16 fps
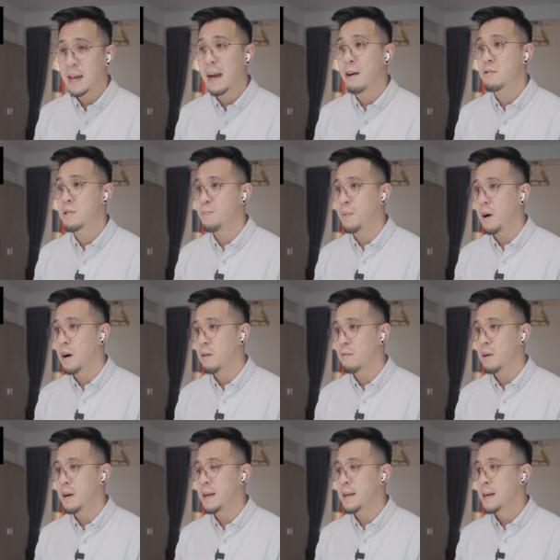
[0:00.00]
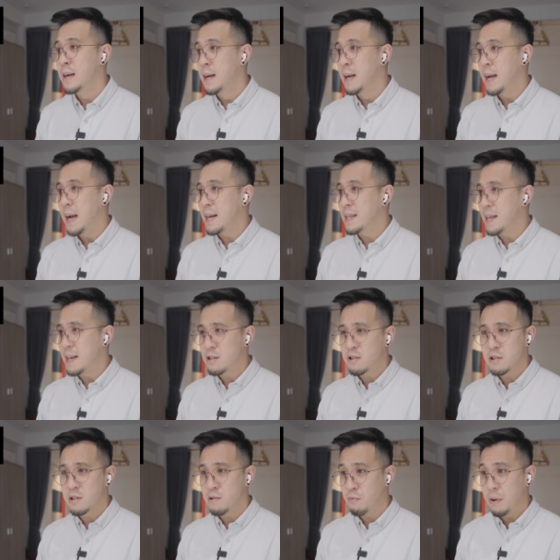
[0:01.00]
counterpart, right? And that's
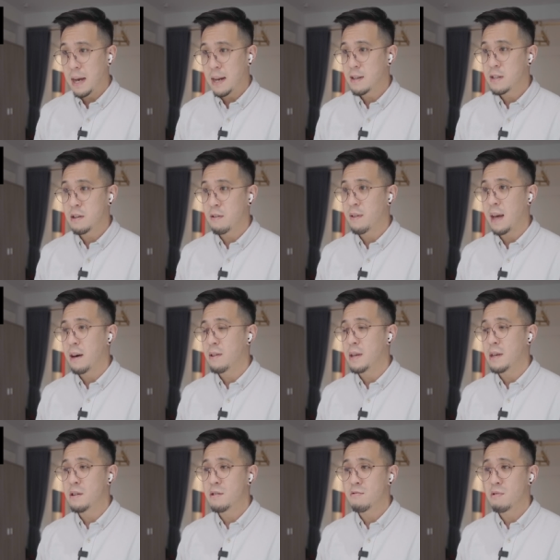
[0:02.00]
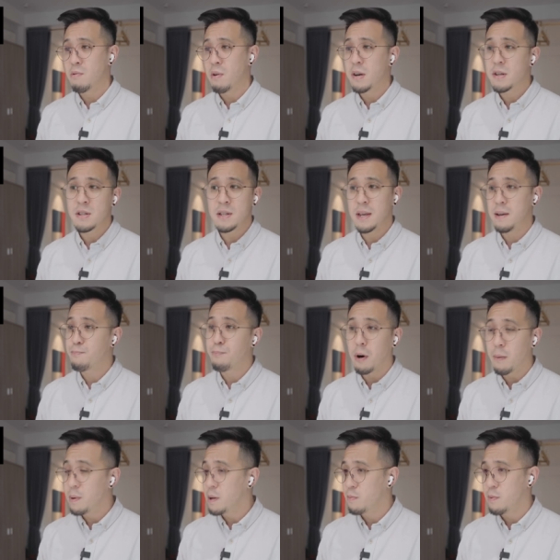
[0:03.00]
just the reality of how the industry works. It
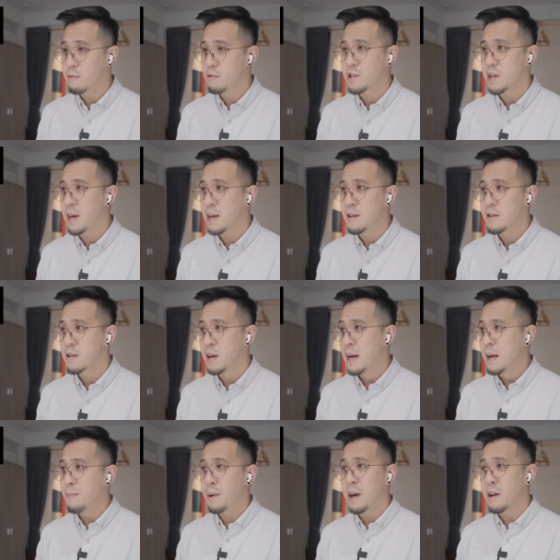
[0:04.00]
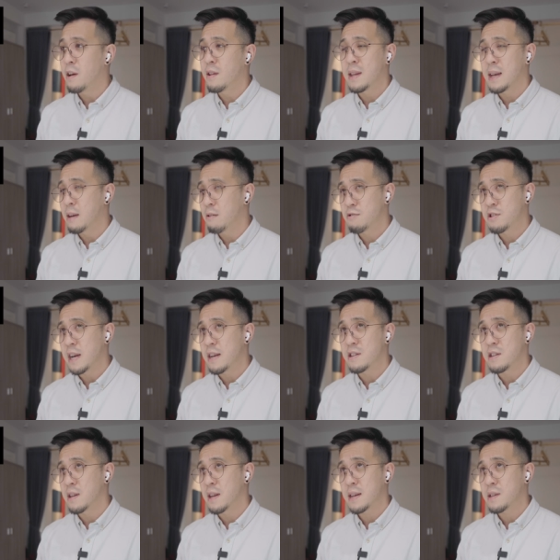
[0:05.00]
probably will change, but I don't think it will
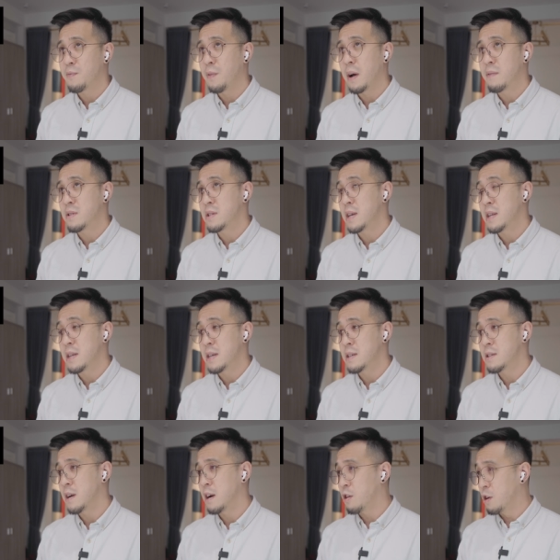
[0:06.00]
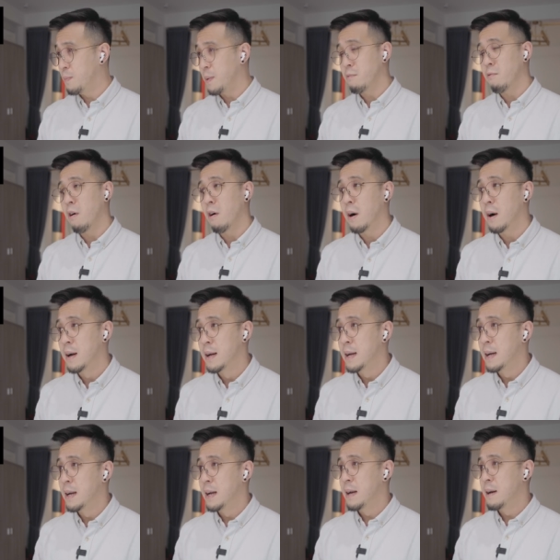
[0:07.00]
change in the next five to ten years. I could be wrong.
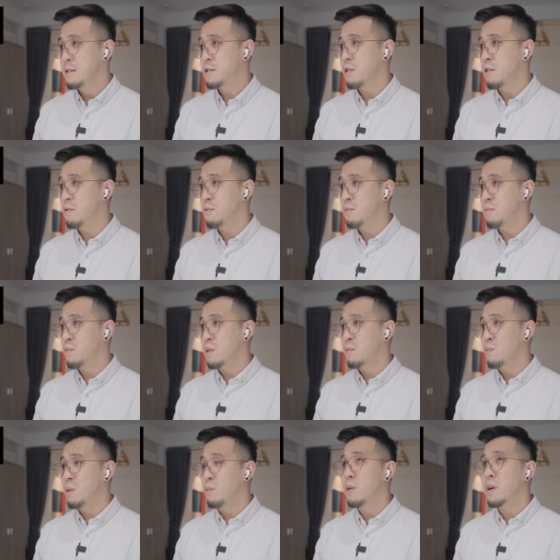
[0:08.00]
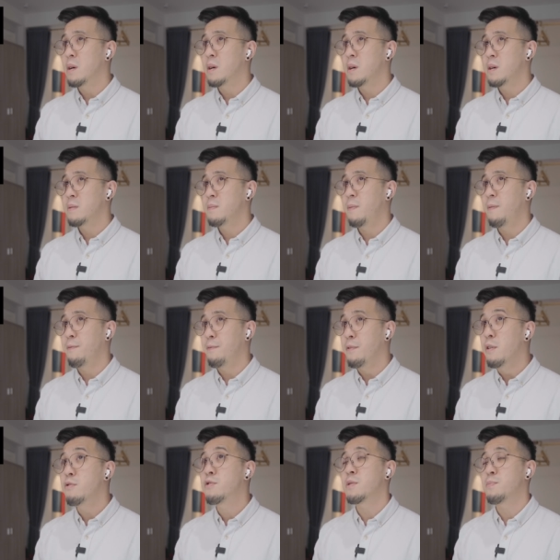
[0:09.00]
So we, we wanna
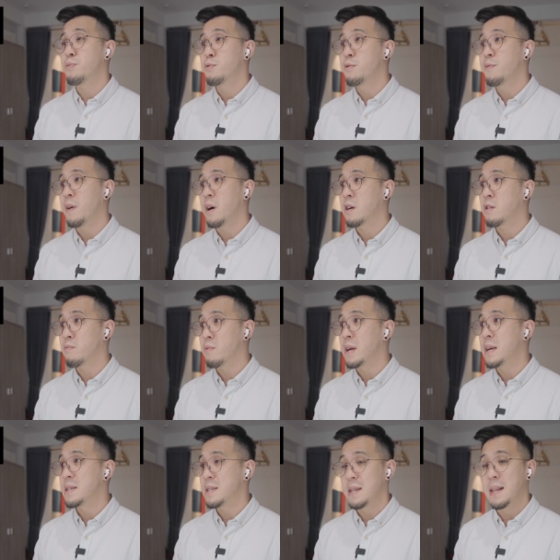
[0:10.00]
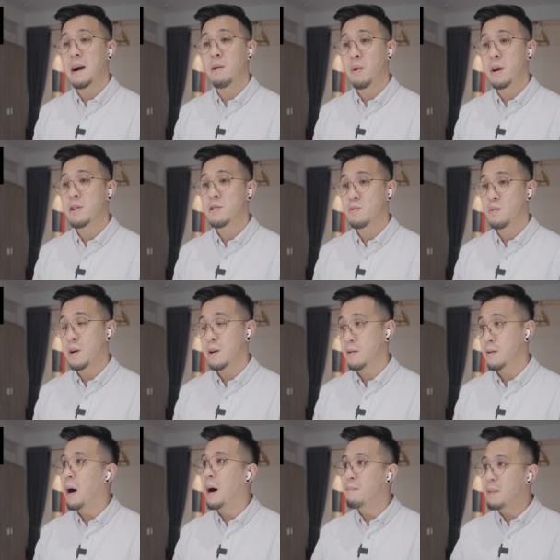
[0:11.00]
future-proof our careers in that way as
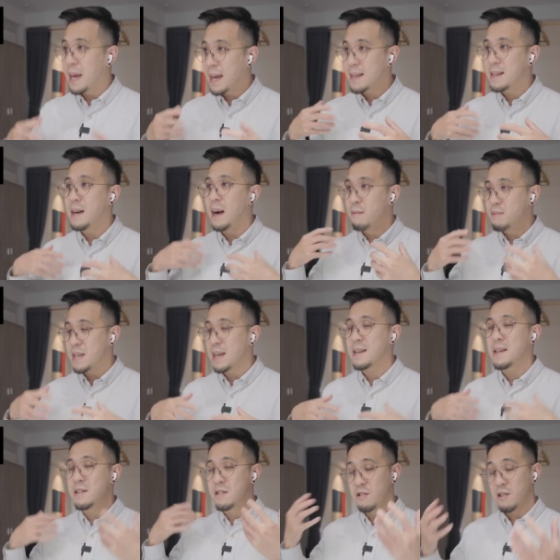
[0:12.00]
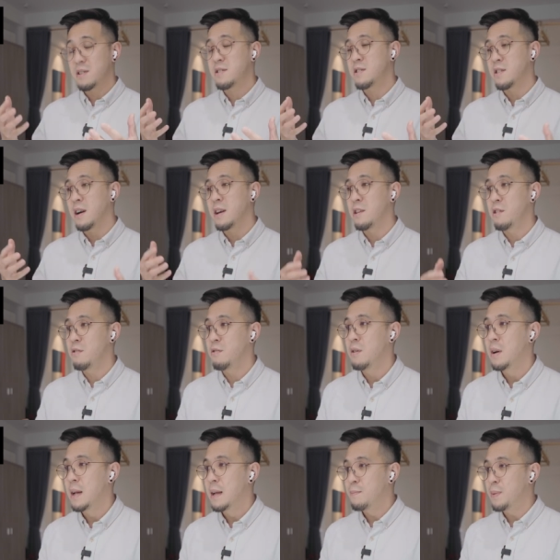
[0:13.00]
well. I'm getting, I'm saying this to excite you,
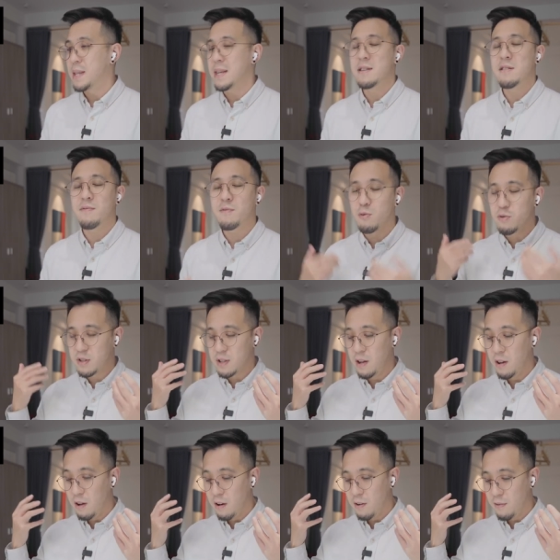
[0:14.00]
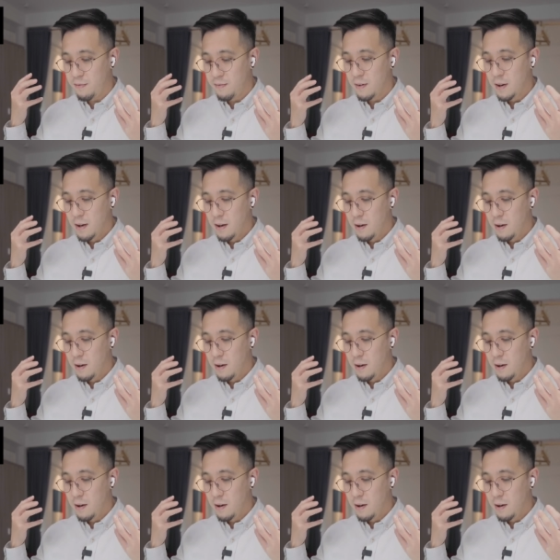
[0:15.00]
but there's of course a lot of